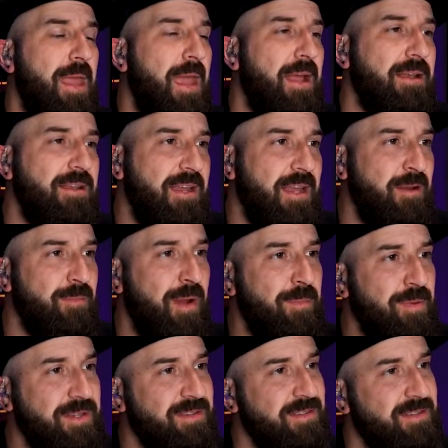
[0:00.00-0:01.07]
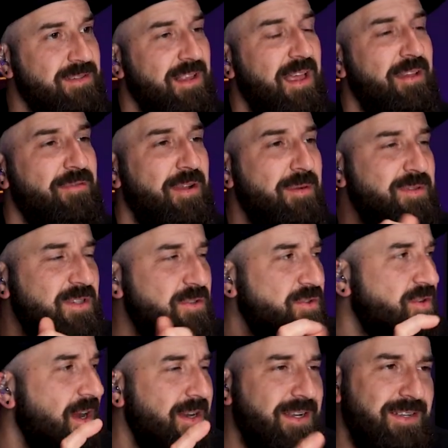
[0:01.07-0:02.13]
and in my business life. And I'm still
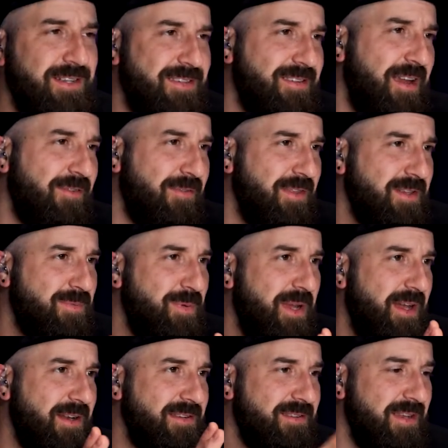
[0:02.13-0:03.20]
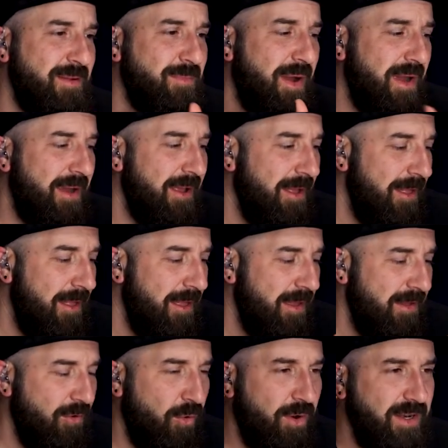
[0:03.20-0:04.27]
trying to decipher, let's be honest, in my
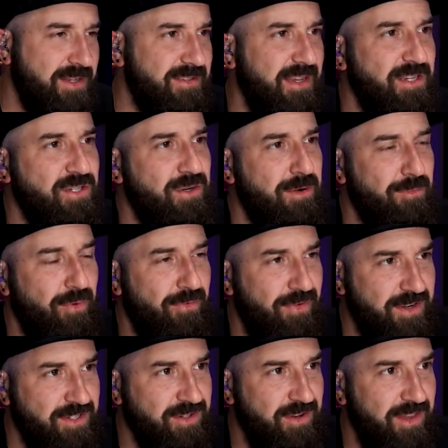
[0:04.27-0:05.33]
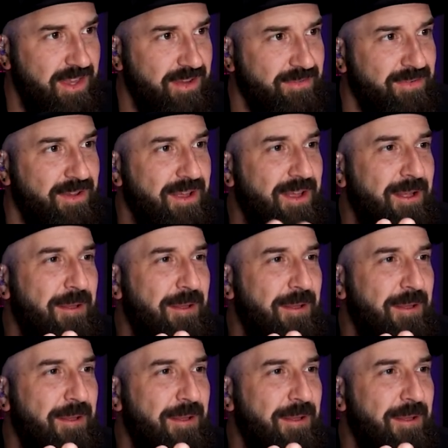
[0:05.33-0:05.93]
organizational and professional life,